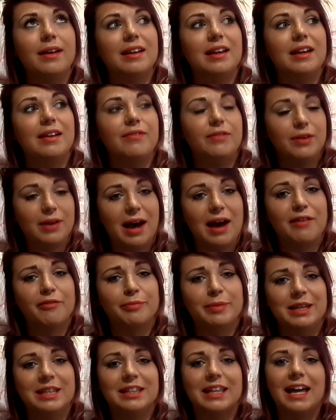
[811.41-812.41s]
if you have
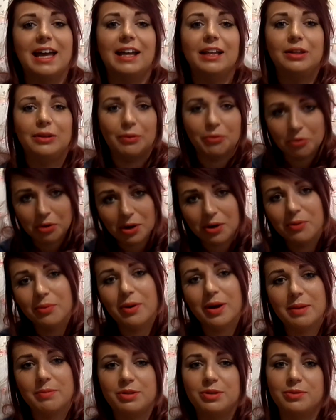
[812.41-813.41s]
been there, you'll know what
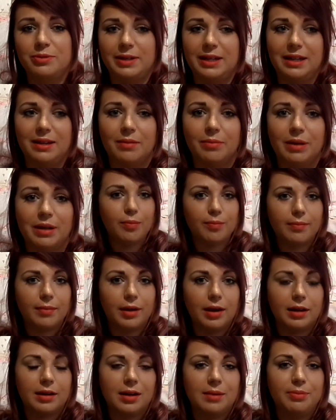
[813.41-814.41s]
I'm talking about.
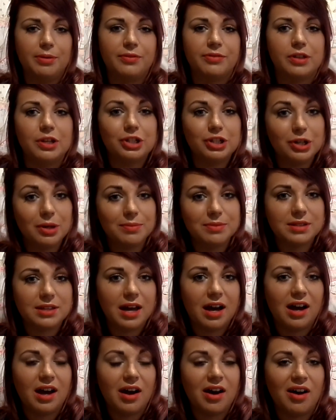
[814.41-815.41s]
A couple of the shops
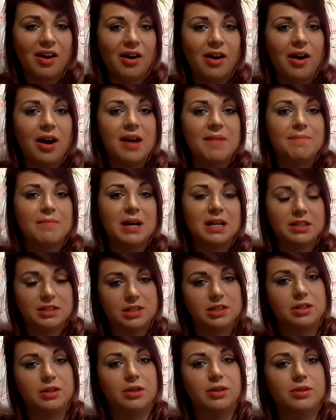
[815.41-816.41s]
that are a
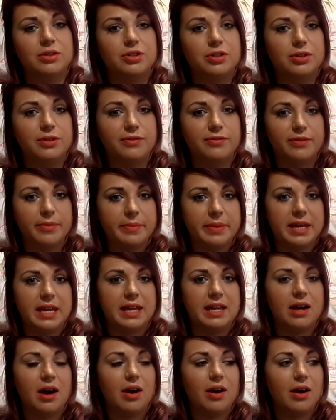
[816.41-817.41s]
must go to for
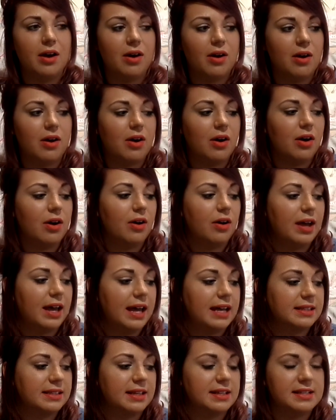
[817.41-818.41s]
me are,
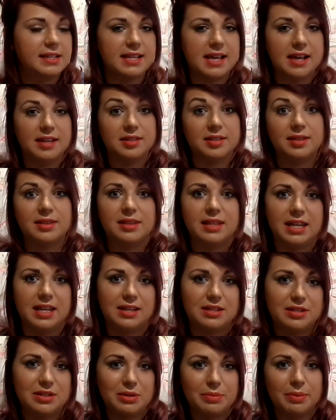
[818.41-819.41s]
as I said, the
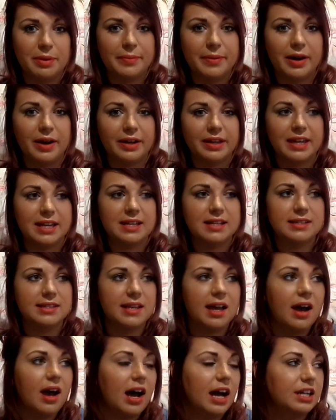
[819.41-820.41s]
supermarkets.
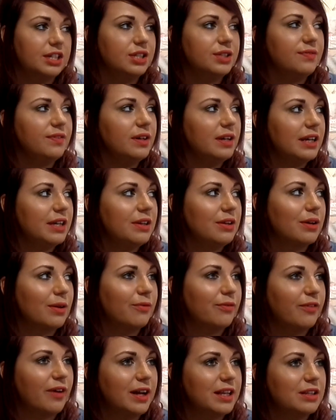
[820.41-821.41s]
I just feel like you can
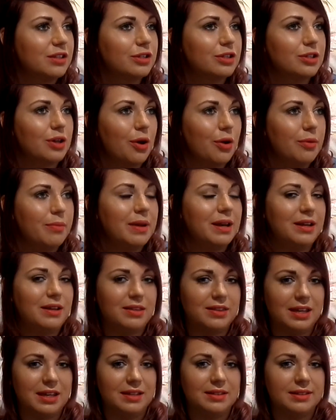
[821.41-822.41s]
find so many
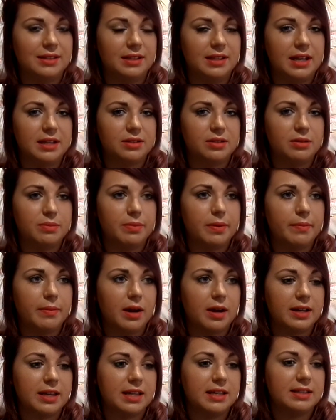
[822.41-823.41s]
things in their
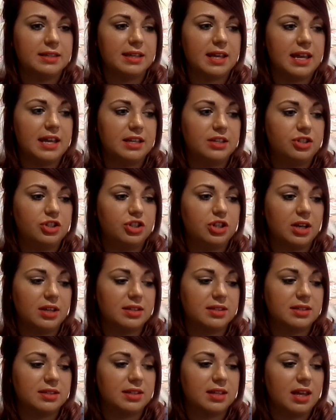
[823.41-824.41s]
supermarkets. It's
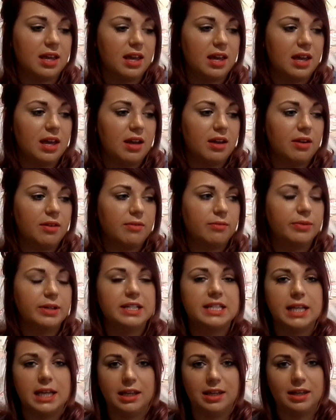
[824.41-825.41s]
just
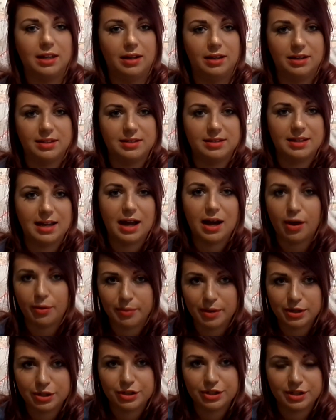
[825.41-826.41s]
ridiculous how
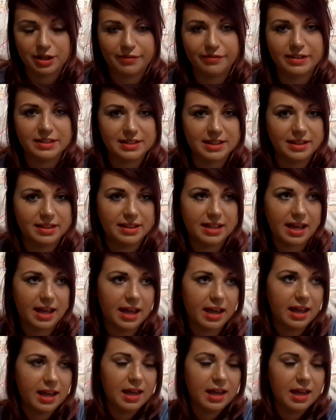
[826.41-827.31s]
much stuff is in there.